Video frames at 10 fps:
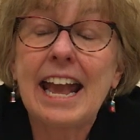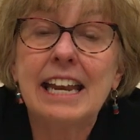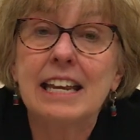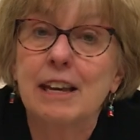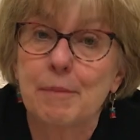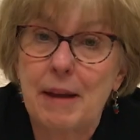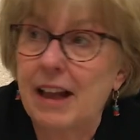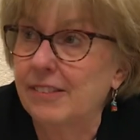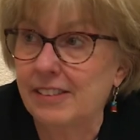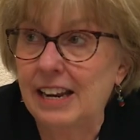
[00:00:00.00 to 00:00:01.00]
any
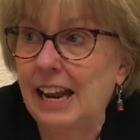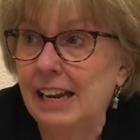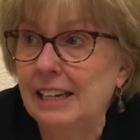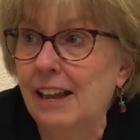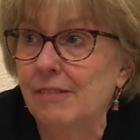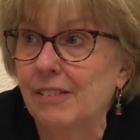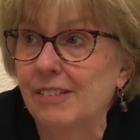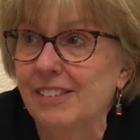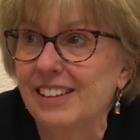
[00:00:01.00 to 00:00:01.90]
capacity, any level?